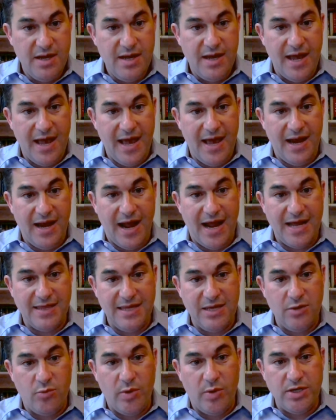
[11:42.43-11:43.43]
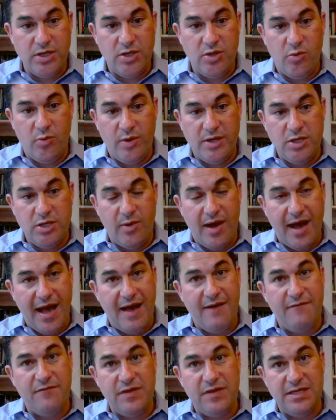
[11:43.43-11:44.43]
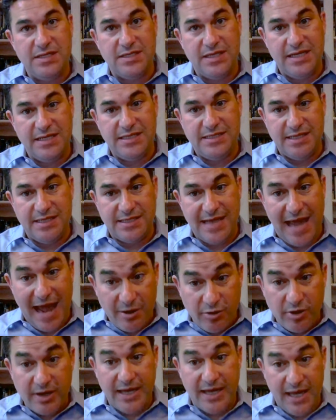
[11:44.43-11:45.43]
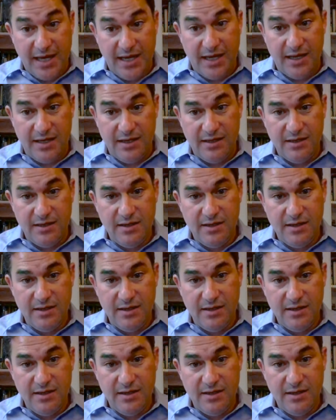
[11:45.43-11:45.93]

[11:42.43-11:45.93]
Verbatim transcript: And I think when you when you have these things disaggregated,